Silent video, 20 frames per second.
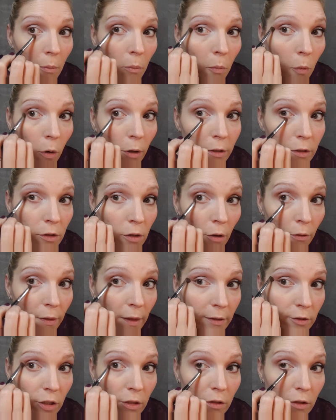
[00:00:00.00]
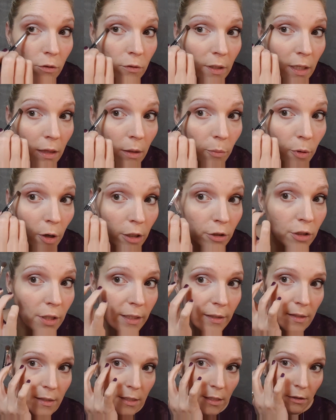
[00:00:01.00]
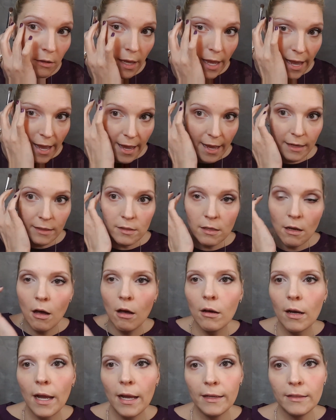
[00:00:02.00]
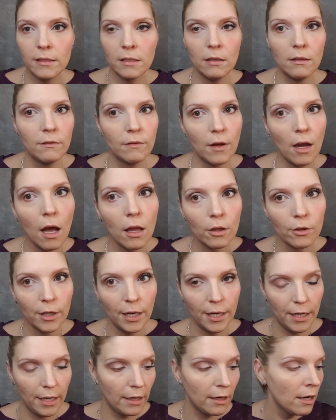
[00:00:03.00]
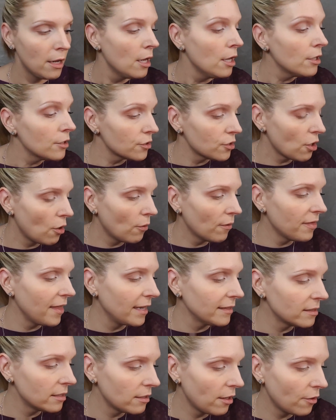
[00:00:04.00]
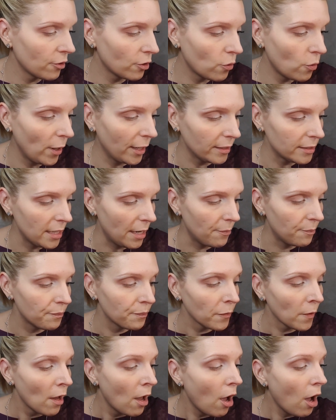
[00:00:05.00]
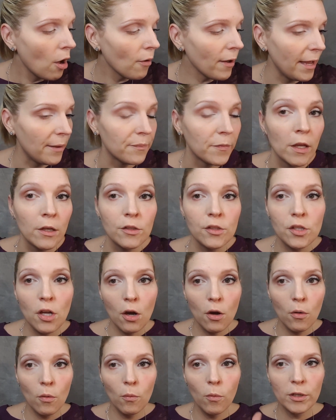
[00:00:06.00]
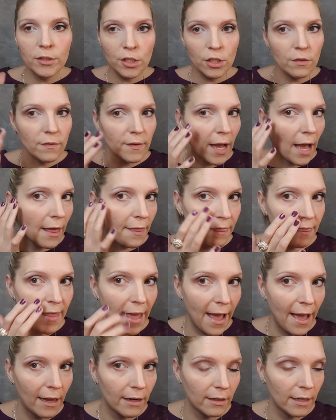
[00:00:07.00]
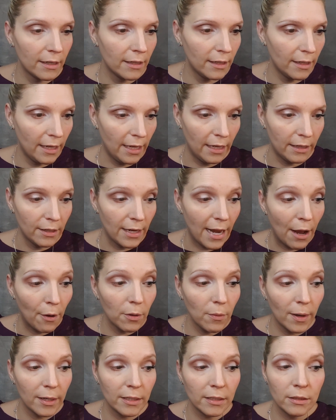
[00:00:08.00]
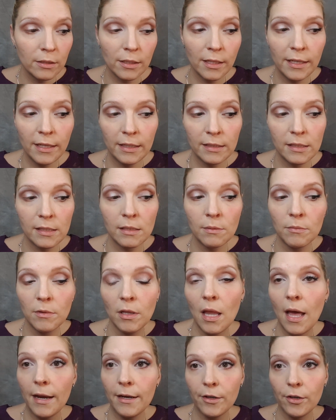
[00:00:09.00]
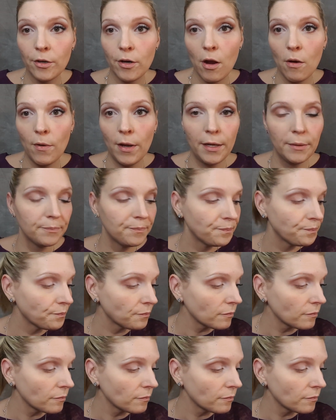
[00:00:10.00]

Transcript: more so than just using the brush that still has all kinds of color in it. So that's another quick tip. Okay, so once you've got that in, now we want to get some liner going.